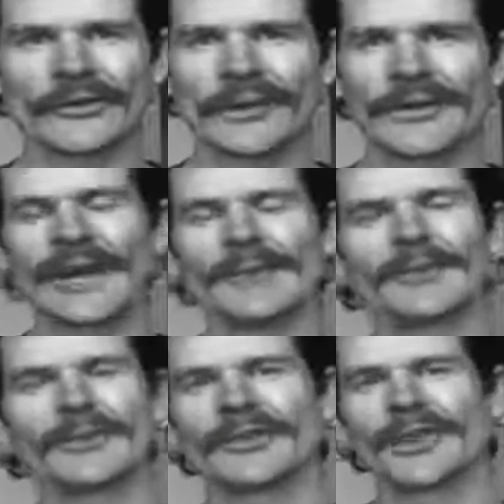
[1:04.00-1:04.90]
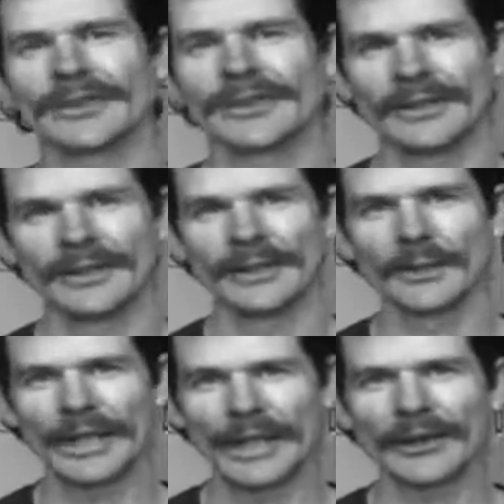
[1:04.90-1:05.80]
rides, had meals together.
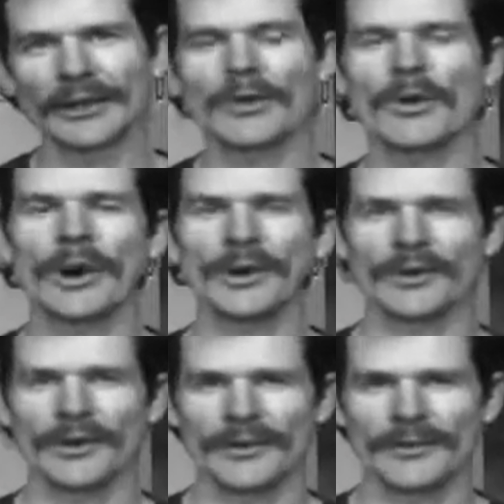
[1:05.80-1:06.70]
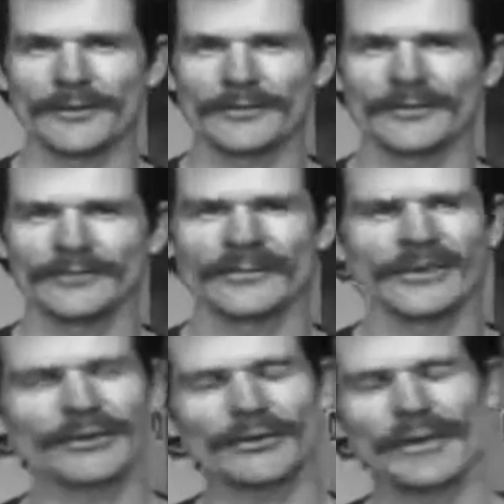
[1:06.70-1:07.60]
We get along quite well.
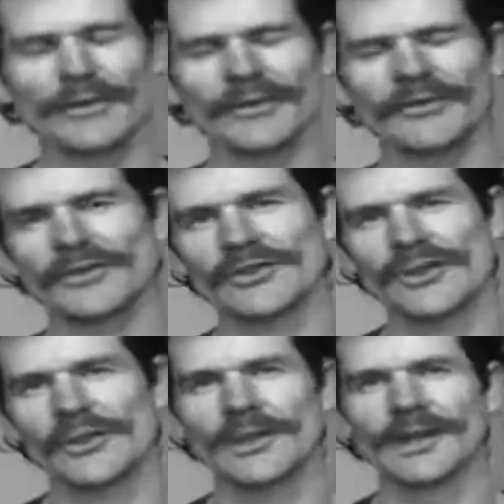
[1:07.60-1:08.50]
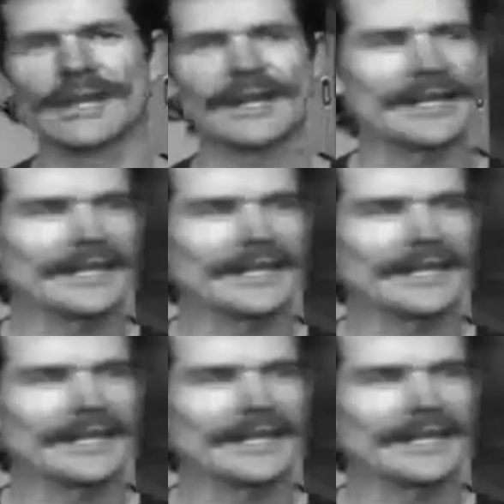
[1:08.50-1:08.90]
Disagreements, for sure, but